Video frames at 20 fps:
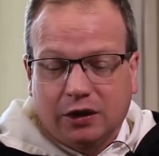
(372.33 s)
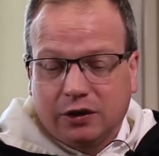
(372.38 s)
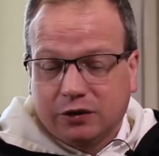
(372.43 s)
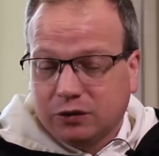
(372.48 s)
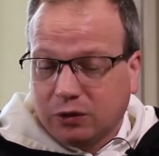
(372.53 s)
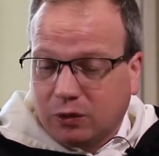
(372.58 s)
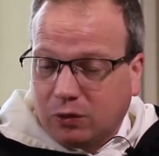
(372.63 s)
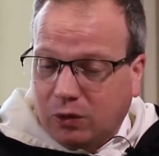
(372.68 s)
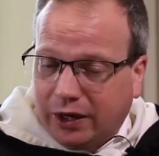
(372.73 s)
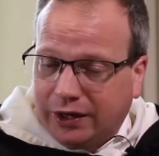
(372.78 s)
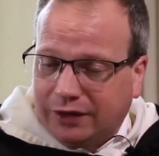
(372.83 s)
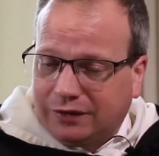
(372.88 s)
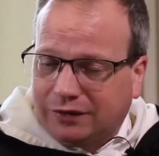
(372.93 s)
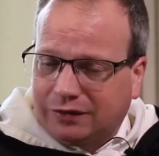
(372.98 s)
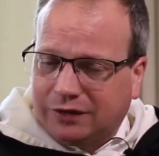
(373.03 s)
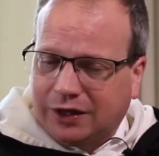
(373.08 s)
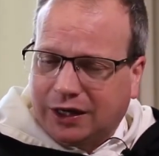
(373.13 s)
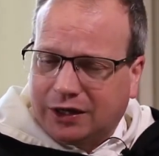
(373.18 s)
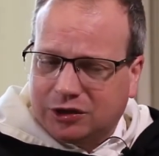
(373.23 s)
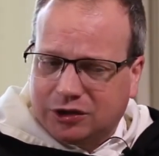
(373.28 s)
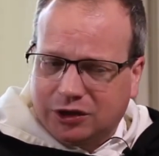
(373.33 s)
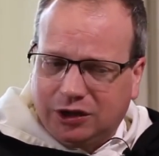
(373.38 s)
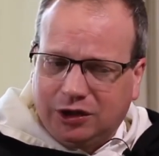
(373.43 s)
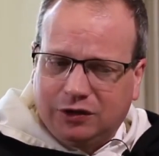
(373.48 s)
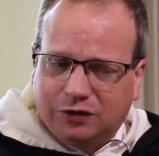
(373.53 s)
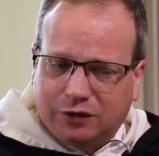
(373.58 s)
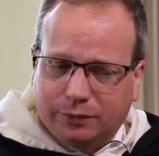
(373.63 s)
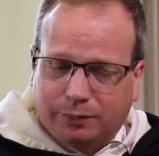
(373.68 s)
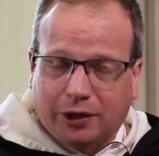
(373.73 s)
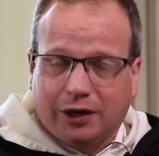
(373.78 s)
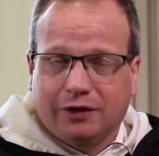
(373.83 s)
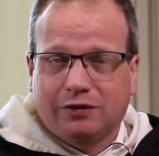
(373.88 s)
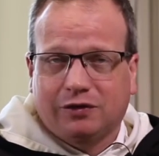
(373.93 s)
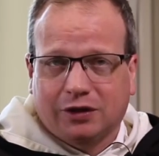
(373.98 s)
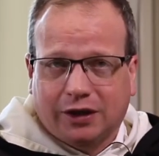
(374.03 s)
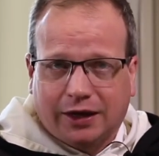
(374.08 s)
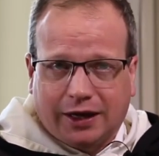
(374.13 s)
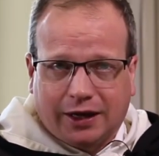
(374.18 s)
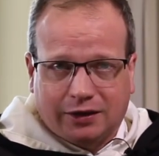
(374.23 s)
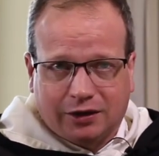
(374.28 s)
So Aquinas is actually
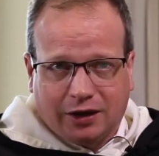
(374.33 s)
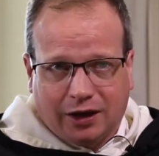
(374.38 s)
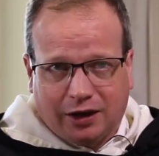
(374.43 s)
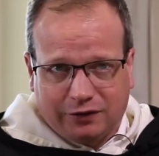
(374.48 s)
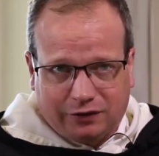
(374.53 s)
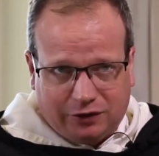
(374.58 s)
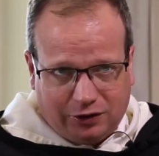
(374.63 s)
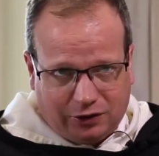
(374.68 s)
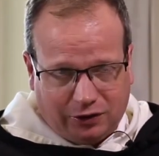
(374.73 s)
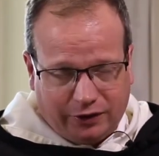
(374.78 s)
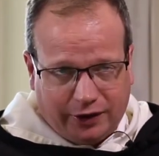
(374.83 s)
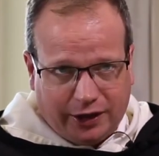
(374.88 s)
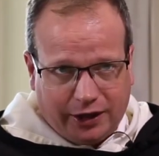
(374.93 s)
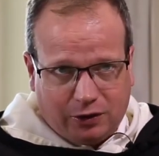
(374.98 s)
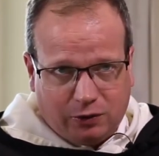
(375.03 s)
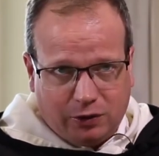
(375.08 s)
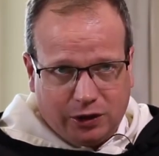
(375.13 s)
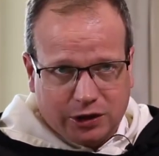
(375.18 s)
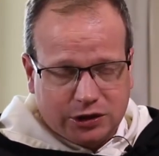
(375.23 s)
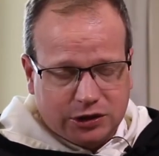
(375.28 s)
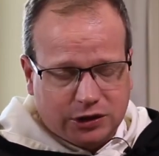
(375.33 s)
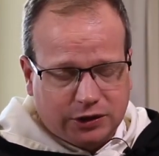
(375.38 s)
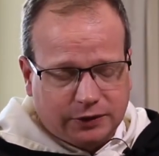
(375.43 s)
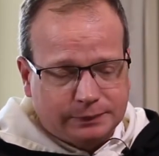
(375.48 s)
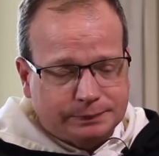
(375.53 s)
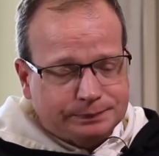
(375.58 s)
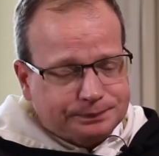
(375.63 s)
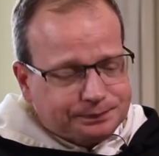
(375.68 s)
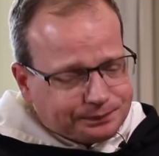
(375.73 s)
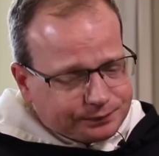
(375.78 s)
surprisingly agnostic on that question.